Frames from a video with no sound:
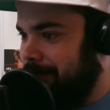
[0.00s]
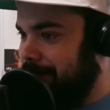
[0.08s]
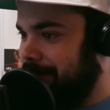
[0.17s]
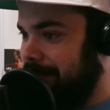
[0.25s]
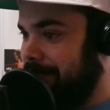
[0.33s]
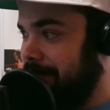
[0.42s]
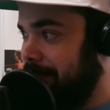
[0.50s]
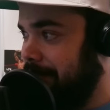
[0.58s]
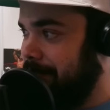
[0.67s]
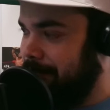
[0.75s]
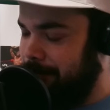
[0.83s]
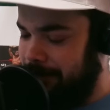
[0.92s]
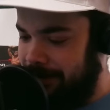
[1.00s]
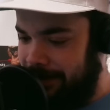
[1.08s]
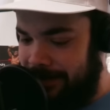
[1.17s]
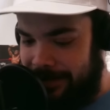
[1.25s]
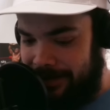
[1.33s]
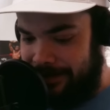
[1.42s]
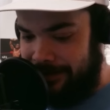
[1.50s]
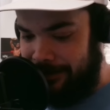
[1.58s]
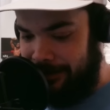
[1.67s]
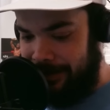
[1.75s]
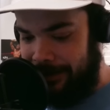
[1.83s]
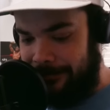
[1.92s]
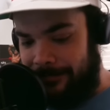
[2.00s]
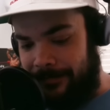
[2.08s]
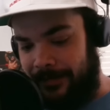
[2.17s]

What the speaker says: desensitized to it, and I think it's annoying.